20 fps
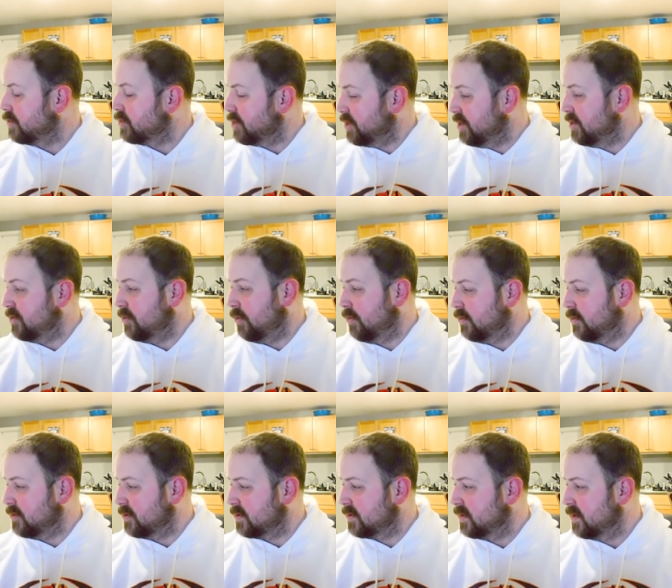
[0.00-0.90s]
cheese
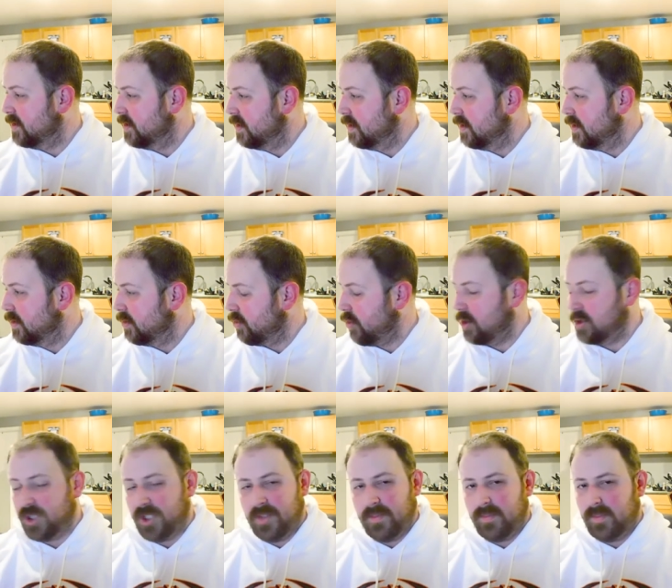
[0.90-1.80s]
doodles,
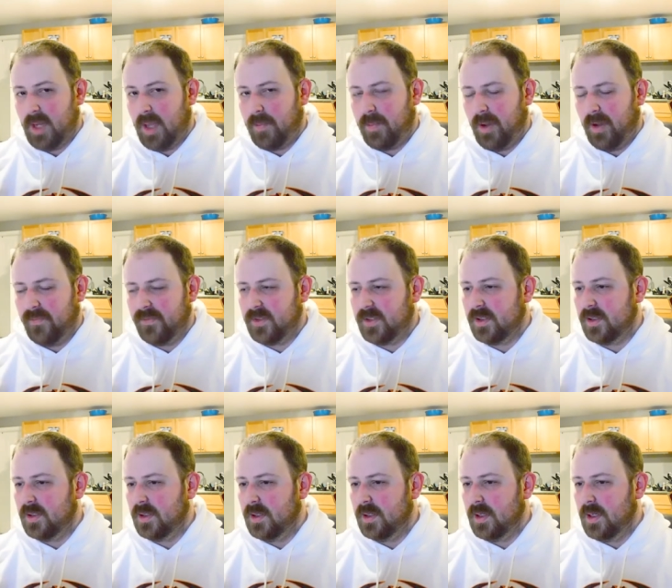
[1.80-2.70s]
crunchy, not puffed.
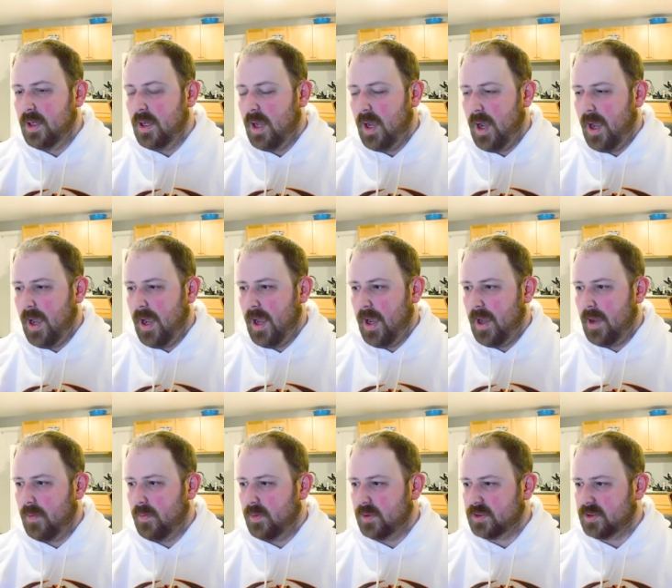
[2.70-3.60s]

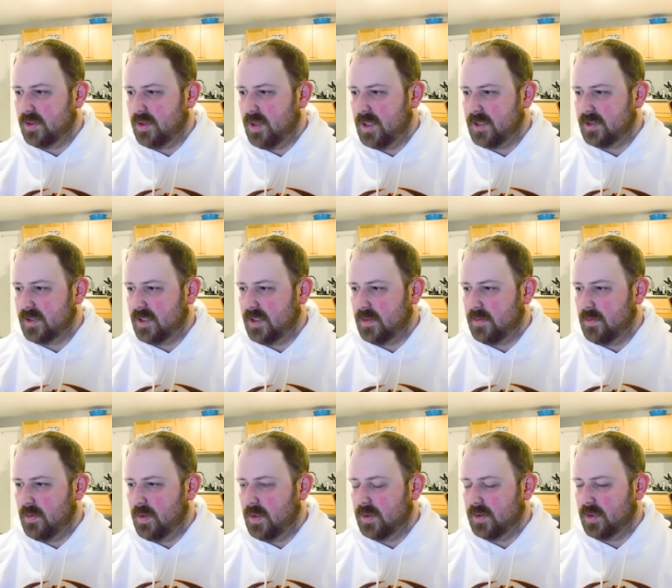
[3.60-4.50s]
And what's the last thing? It
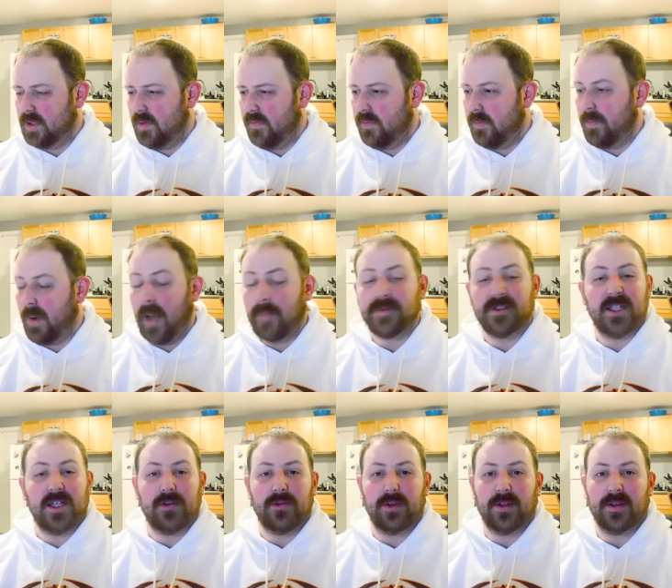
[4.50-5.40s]
was from Pop
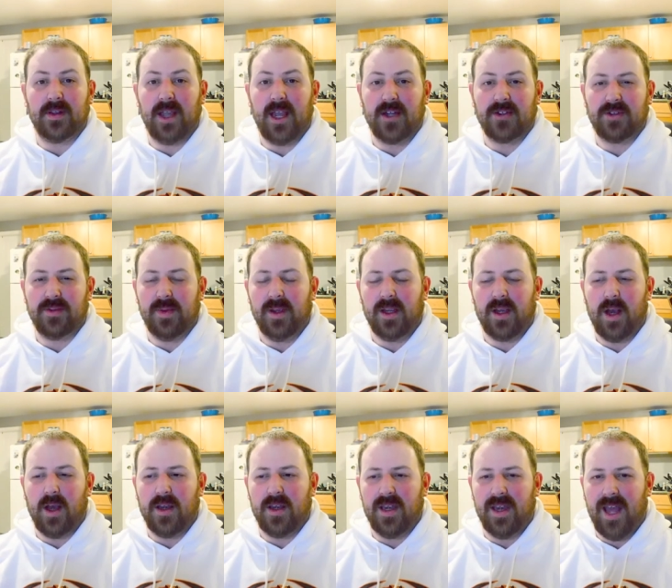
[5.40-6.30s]
Secret. They actually make
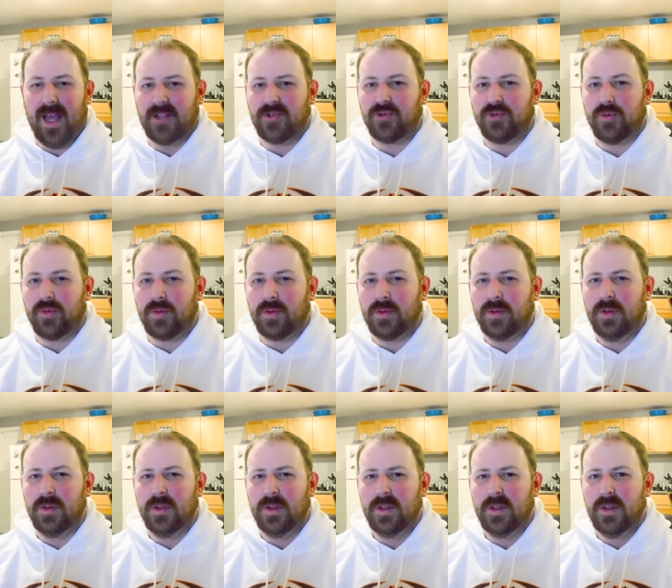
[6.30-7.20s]
a natural
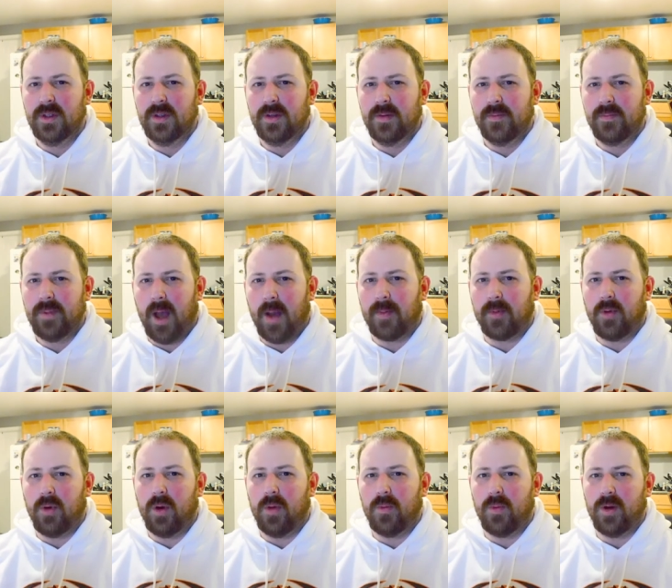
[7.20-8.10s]

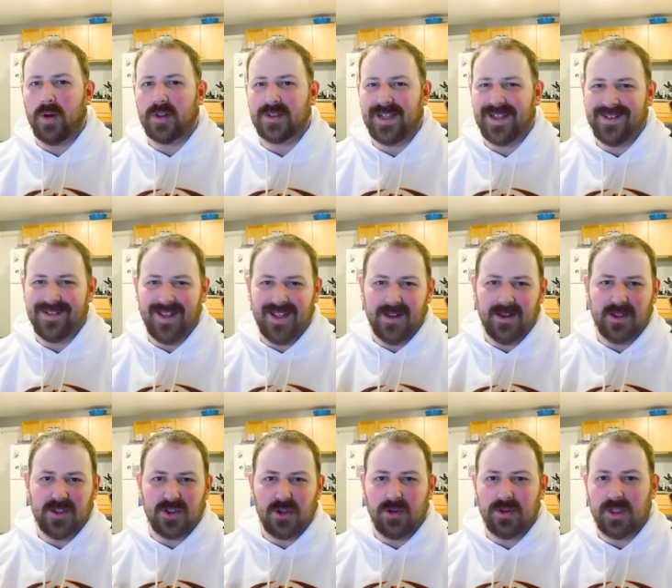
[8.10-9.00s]
popcorn where it's like
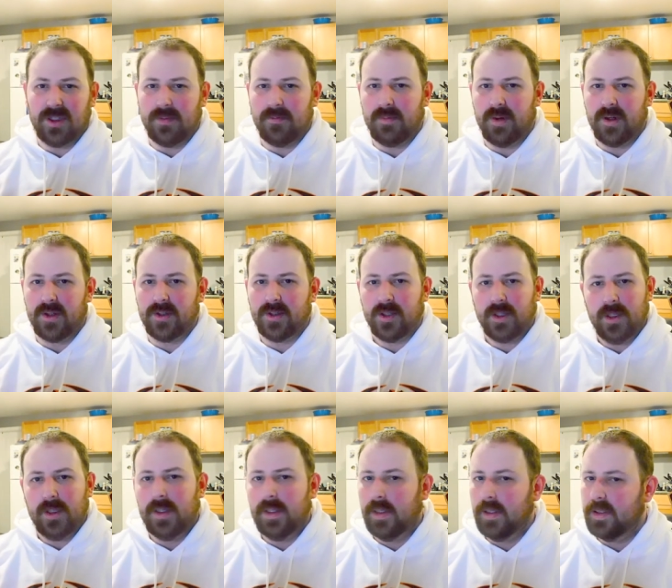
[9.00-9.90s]
lightly salted and buttered.
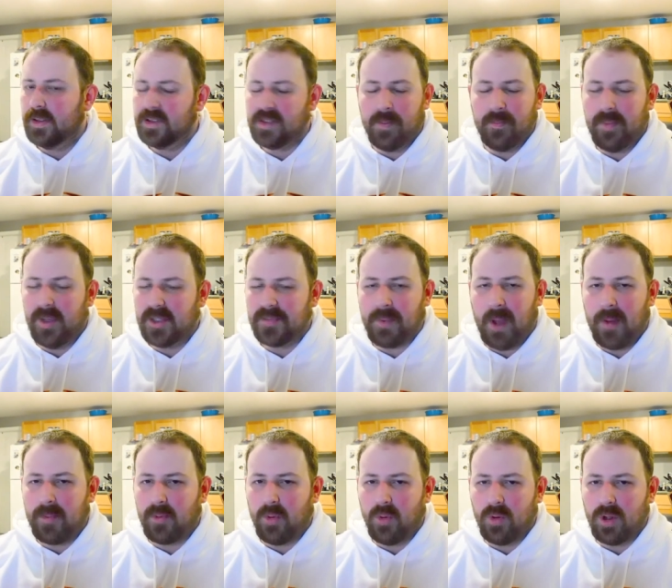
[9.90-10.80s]
It's the best
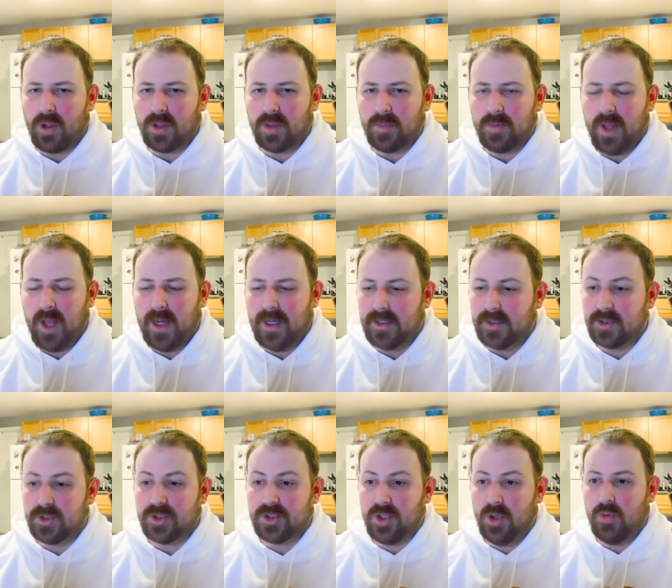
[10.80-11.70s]
popcorn on the planet.
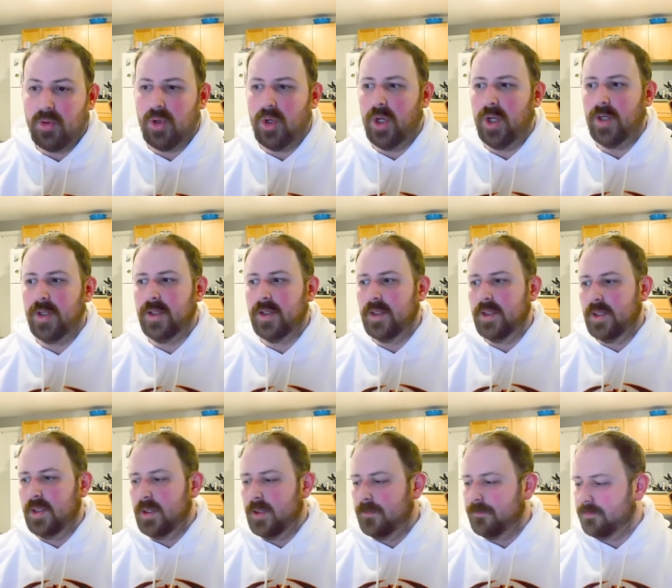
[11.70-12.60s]
So good.
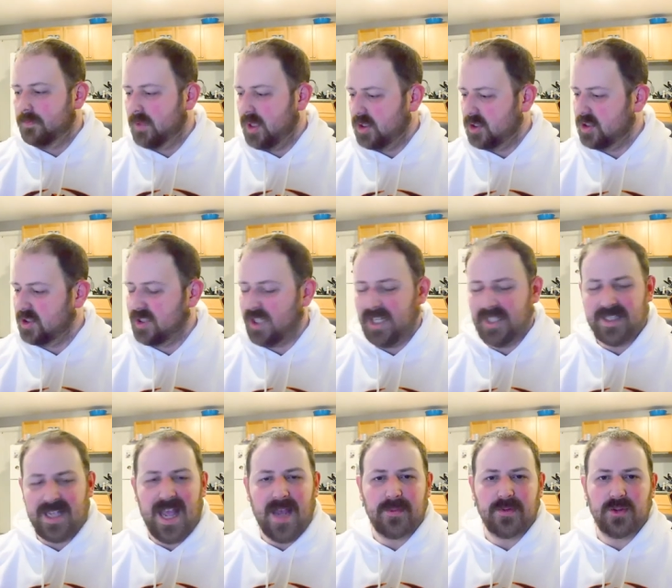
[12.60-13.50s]
Doesn't
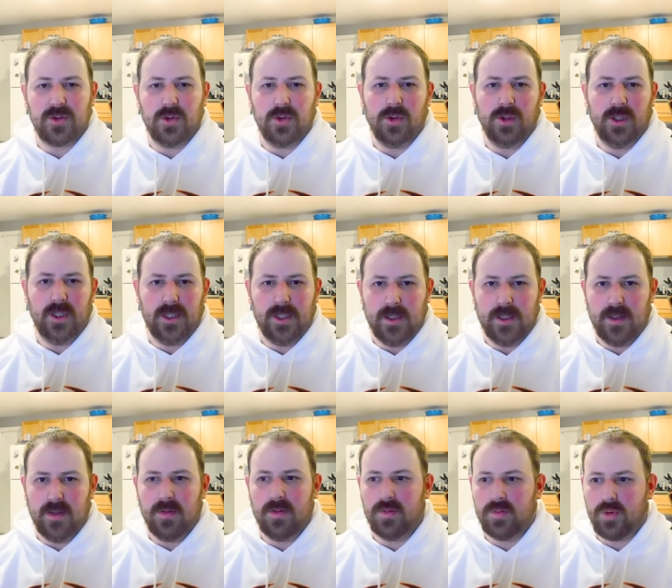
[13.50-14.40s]
taste
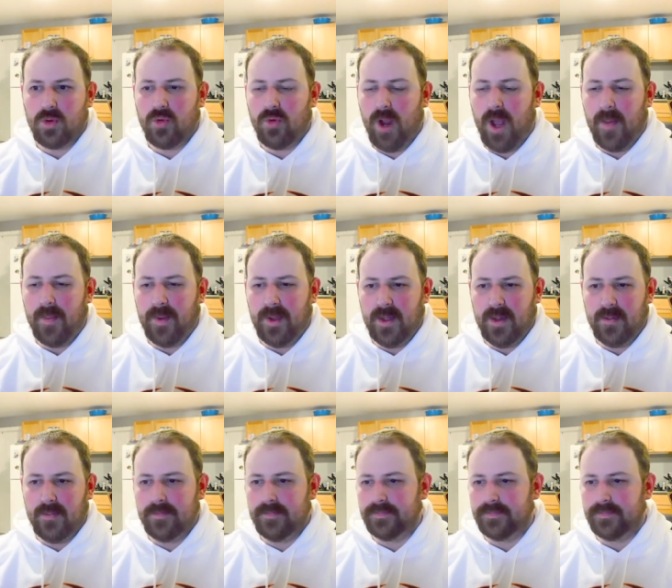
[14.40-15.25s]
absolutely crappy.